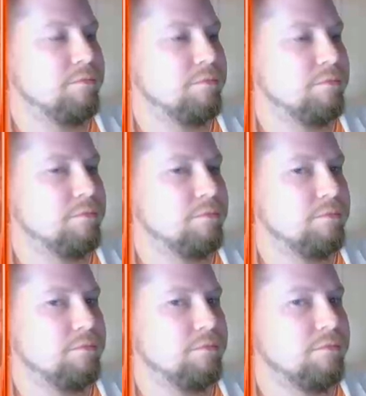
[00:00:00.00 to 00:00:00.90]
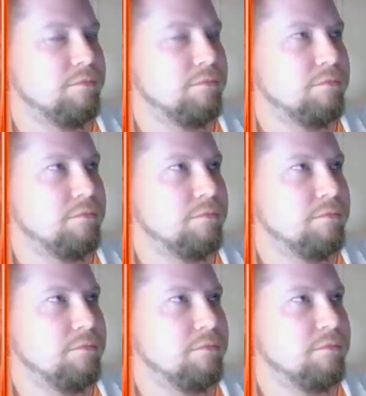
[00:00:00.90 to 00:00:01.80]

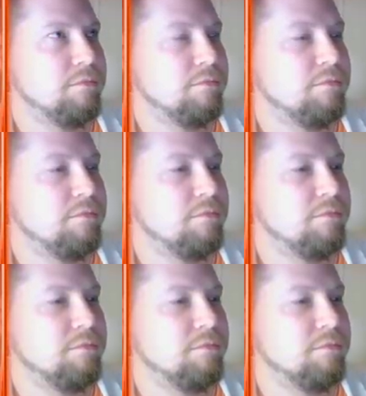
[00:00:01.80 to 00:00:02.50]
(no one is talking)